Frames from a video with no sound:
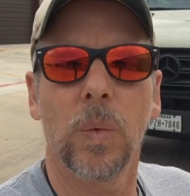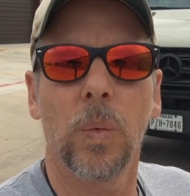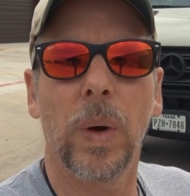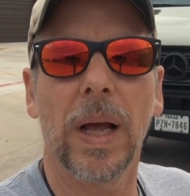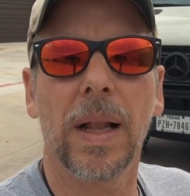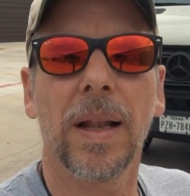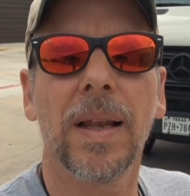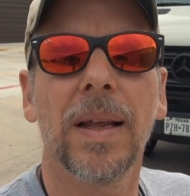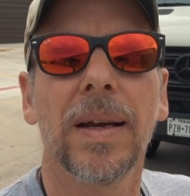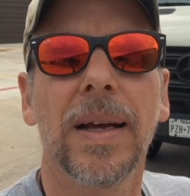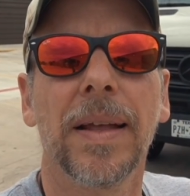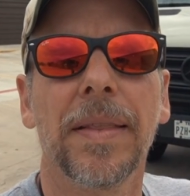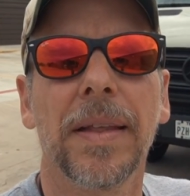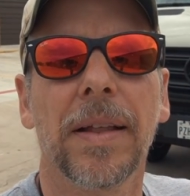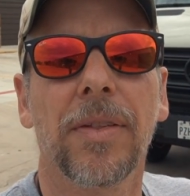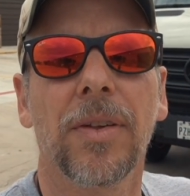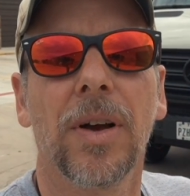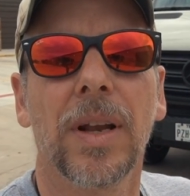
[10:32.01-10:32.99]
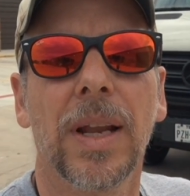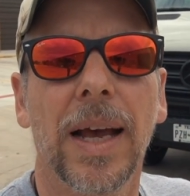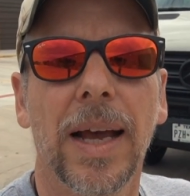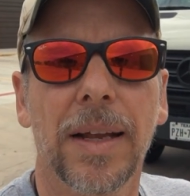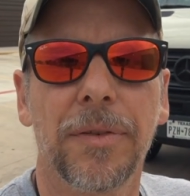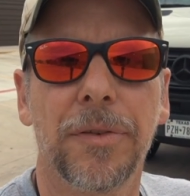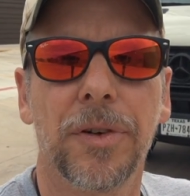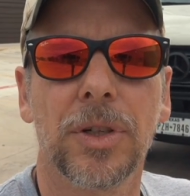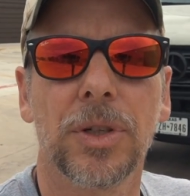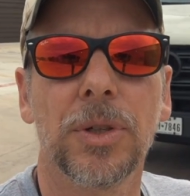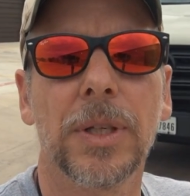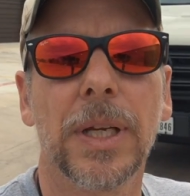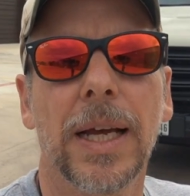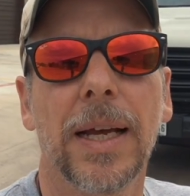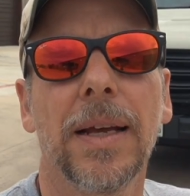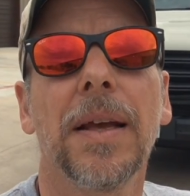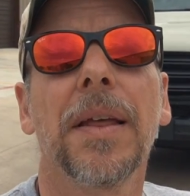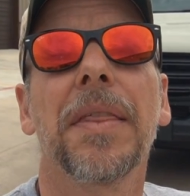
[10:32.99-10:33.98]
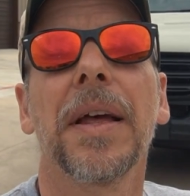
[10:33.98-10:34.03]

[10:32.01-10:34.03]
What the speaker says: Well, and that's all I had for today.